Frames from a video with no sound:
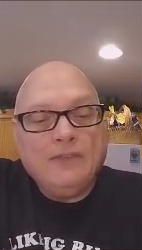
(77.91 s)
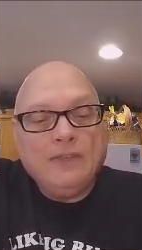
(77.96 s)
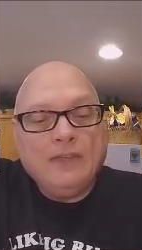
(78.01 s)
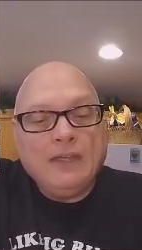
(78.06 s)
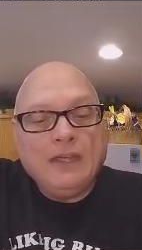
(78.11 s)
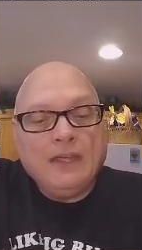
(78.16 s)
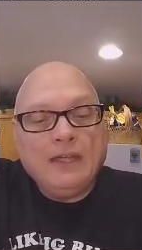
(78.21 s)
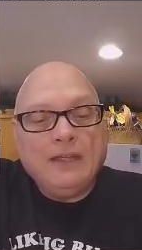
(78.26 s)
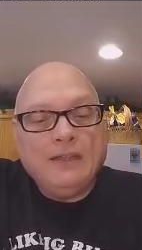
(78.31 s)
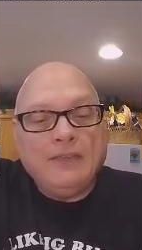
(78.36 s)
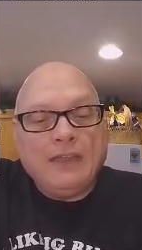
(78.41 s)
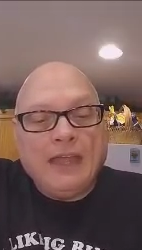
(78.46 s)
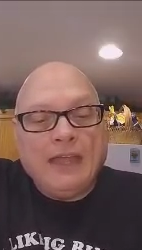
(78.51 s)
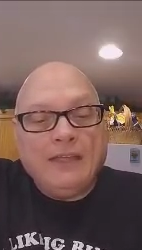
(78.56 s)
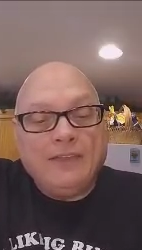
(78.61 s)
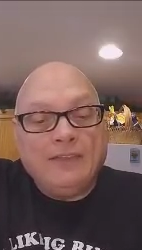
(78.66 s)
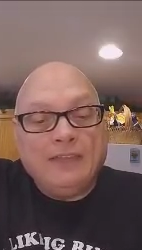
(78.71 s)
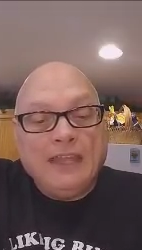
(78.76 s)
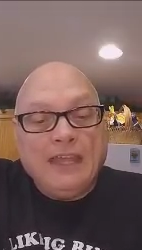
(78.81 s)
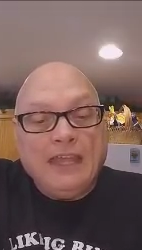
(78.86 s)

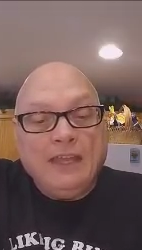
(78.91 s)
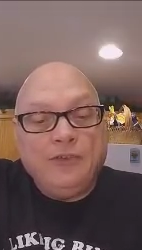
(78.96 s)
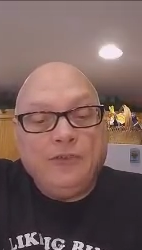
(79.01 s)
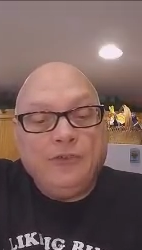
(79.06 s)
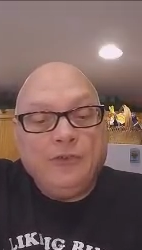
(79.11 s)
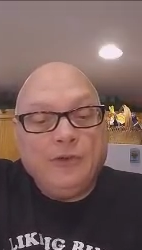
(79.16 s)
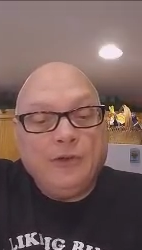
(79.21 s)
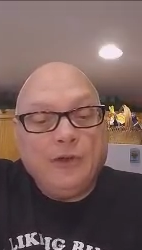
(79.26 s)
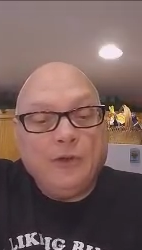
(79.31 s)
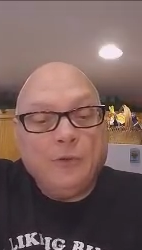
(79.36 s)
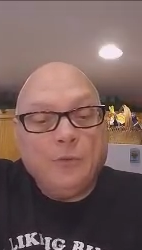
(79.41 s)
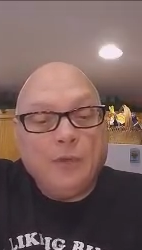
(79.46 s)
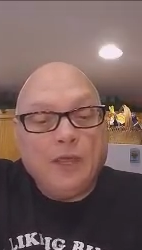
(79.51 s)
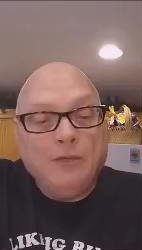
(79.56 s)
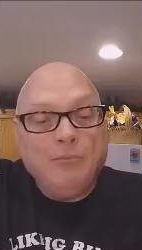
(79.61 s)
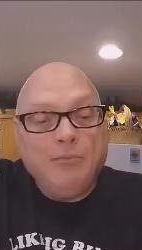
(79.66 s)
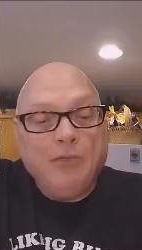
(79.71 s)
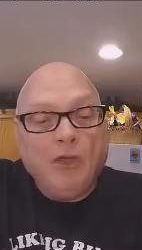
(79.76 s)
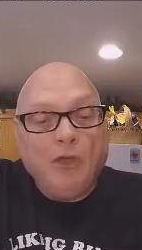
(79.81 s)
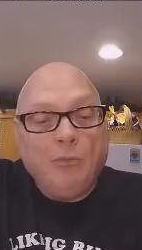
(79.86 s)
has cane sugar,
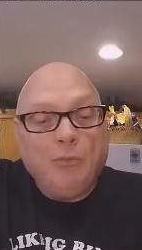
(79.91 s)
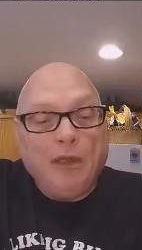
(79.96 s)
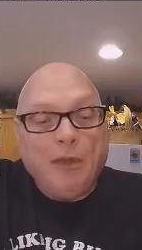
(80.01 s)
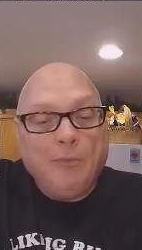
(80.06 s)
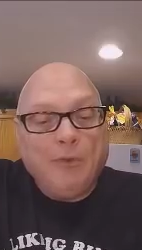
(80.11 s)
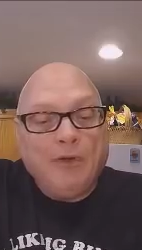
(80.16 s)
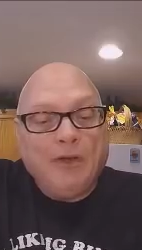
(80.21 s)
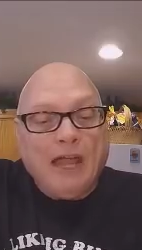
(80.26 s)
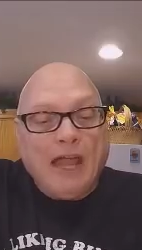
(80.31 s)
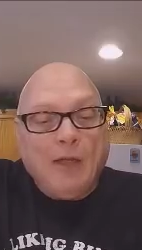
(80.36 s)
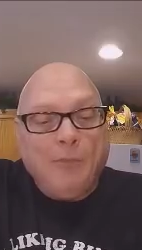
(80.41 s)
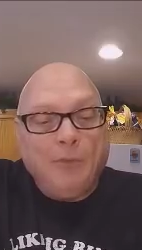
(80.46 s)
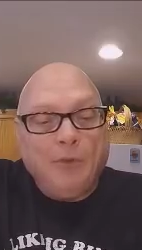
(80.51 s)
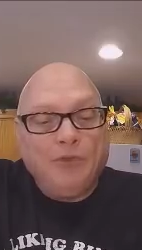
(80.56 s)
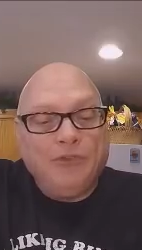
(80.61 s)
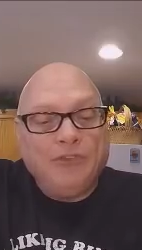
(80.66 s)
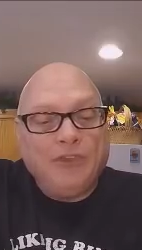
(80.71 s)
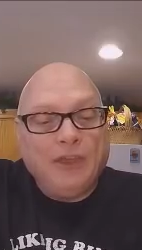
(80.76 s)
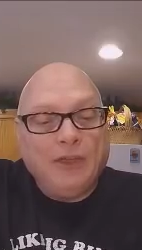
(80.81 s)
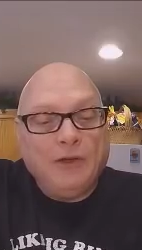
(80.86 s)
red bell pepper,
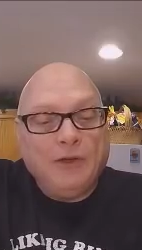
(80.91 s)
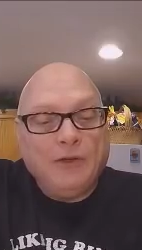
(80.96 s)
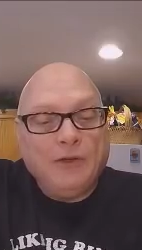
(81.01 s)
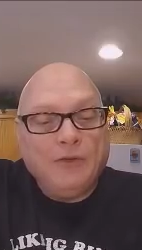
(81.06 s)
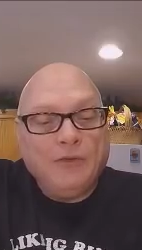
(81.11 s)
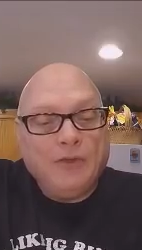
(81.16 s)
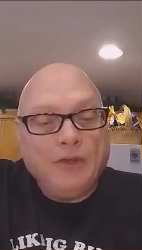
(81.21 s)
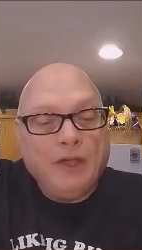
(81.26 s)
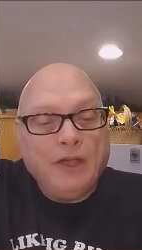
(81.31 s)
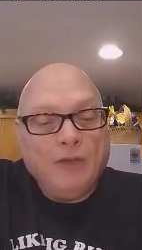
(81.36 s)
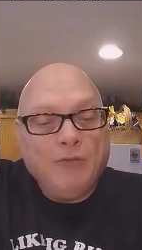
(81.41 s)
apple cider,